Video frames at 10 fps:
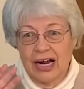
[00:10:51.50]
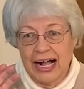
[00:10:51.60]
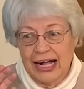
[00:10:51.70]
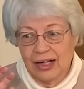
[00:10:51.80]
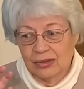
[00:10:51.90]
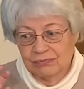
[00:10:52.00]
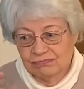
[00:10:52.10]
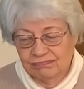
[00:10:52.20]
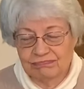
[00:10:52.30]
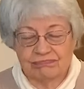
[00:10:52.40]
I'll
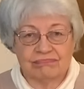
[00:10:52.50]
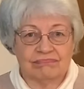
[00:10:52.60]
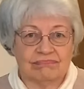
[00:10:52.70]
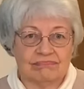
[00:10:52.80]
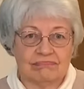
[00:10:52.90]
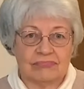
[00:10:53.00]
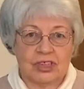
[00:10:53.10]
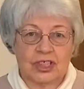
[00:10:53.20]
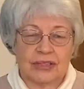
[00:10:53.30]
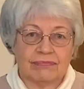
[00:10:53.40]

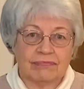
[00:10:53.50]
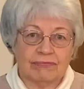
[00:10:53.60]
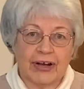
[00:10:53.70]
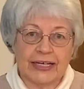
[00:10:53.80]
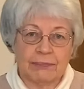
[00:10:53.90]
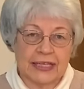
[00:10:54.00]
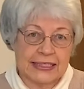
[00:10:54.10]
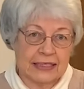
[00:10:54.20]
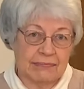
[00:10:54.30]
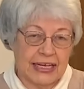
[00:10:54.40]
just find a place
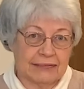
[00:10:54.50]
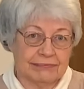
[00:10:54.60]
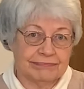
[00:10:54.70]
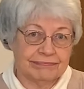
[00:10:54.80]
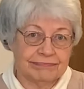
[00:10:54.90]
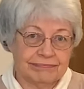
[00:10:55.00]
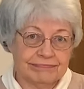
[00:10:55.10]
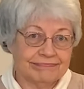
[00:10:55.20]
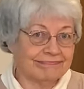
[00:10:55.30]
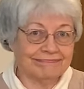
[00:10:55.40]
to meet.
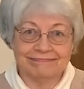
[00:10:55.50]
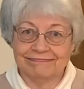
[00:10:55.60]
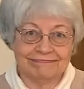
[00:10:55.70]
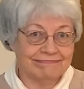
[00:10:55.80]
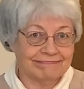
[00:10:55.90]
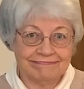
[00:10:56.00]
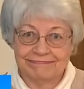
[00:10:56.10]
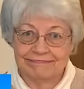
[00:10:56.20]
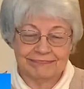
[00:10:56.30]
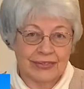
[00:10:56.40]
Mm-mm.
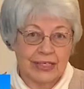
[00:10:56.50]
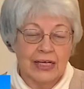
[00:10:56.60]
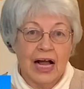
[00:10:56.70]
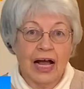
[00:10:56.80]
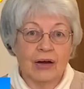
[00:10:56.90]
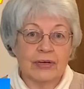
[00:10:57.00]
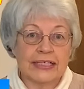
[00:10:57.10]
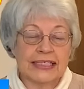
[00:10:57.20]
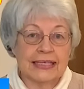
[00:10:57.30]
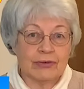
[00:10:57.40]
I want to
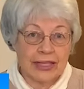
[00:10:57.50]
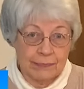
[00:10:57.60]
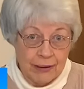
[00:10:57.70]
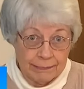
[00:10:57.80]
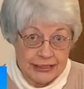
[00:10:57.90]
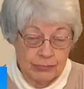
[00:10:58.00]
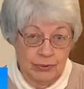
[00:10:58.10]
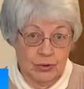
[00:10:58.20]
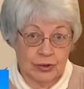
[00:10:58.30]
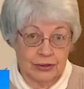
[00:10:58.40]
see where that puppy's
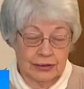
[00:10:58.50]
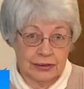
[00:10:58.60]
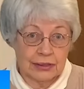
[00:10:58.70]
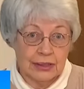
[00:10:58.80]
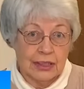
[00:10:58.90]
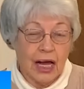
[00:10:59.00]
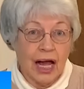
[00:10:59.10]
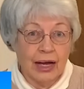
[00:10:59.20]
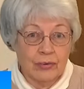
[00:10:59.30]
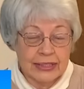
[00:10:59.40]
born.
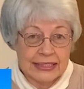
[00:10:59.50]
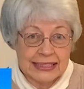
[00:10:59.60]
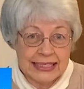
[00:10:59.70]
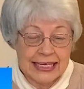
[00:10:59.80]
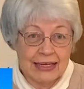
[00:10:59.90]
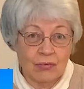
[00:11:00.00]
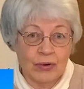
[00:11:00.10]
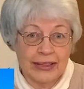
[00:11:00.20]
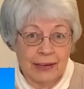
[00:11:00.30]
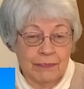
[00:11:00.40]
I want to see
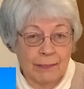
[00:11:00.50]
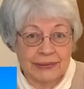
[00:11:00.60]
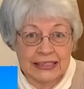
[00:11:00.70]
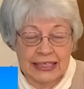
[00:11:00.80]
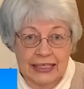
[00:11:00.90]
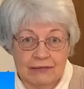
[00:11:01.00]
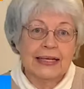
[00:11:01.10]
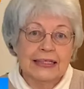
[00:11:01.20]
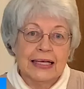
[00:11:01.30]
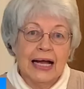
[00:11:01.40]
where that puppy
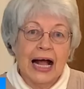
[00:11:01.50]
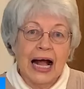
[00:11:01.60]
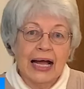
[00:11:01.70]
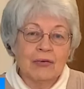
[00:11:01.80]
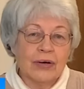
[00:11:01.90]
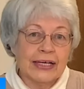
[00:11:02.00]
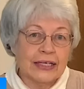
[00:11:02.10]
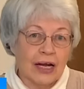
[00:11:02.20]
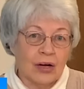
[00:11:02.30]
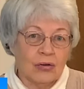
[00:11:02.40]
lives. I want to
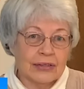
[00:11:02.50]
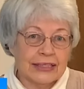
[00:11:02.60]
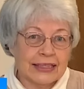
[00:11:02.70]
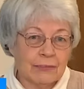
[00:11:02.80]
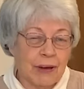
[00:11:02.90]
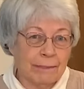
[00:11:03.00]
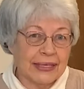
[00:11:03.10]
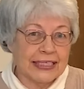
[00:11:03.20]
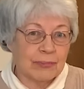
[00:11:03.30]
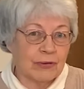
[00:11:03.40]
know that the puppy
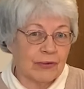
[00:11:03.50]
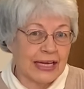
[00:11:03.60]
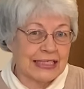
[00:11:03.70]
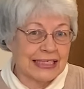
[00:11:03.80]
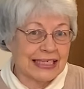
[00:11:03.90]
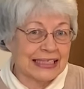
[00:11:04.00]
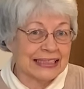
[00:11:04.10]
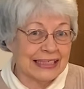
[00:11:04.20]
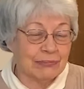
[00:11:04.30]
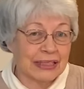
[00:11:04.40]
has been raised in a
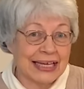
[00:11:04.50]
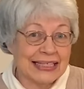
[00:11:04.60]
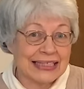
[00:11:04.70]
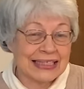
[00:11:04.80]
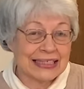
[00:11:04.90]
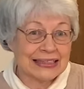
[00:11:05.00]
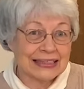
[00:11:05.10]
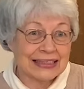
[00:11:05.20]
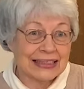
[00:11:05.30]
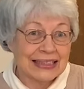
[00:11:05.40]
clean place
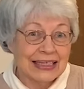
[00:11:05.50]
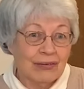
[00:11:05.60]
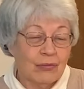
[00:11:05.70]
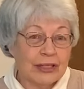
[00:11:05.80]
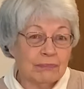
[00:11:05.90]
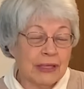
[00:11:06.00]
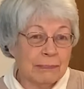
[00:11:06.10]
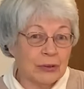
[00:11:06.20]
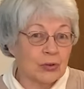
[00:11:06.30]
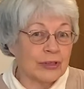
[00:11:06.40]
with
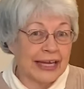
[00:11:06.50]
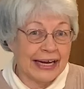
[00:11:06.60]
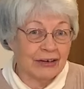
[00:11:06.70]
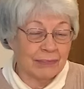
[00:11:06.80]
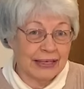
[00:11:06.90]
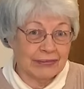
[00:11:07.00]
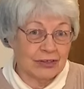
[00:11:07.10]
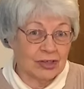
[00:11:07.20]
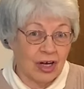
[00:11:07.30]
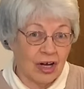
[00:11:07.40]
people who care about their
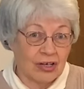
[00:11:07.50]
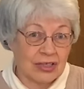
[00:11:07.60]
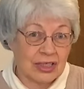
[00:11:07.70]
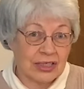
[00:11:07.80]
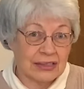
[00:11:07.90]
dogs.